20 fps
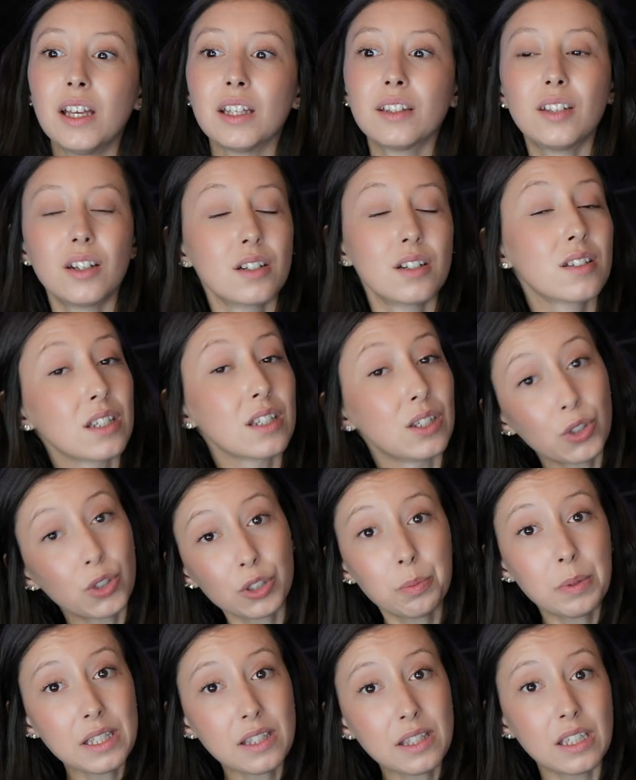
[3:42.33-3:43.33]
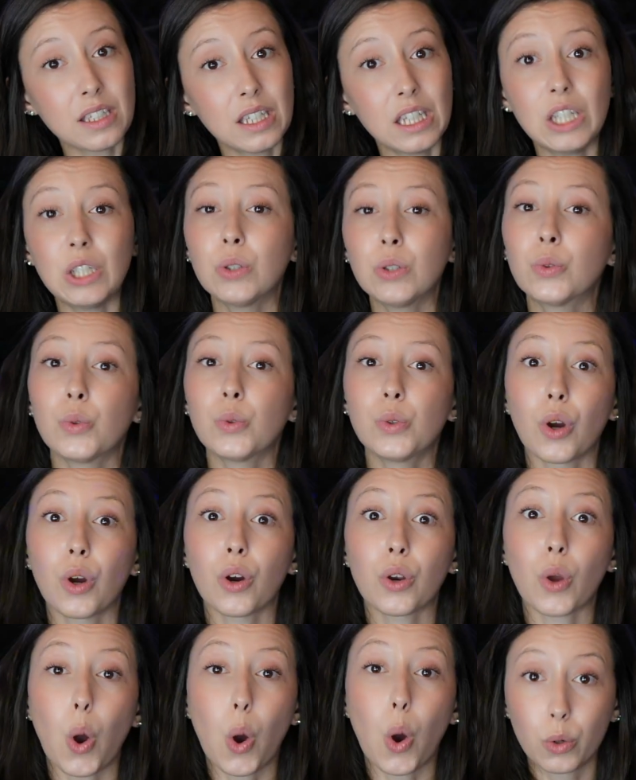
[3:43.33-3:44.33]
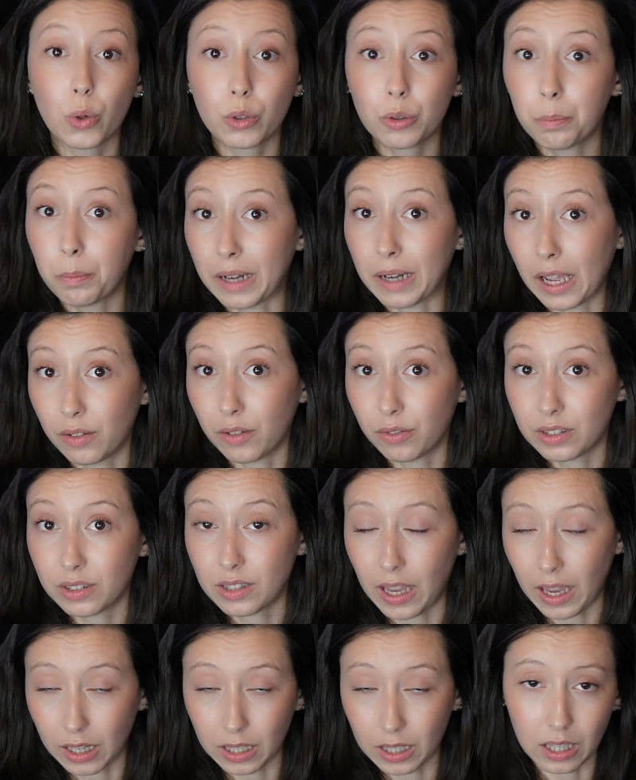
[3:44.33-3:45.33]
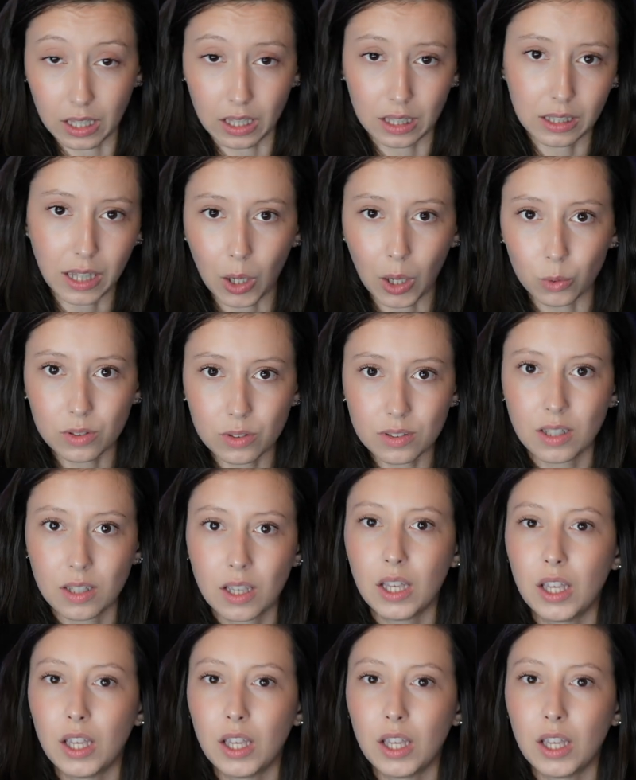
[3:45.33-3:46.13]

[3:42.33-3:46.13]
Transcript: turns an old P C into your own private hacking cloud.